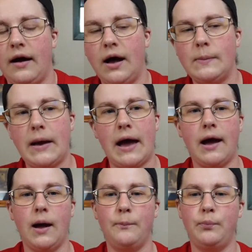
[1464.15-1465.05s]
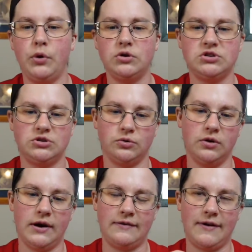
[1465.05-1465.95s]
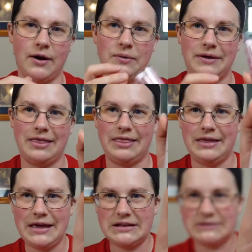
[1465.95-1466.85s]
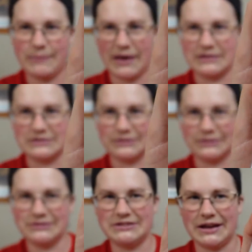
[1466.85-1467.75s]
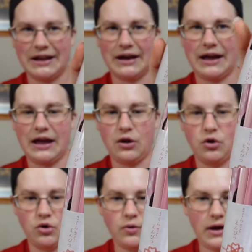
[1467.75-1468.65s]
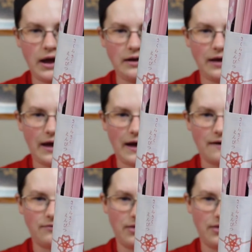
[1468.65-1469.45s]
At a bookstore, I found these pencils and I knew I had to have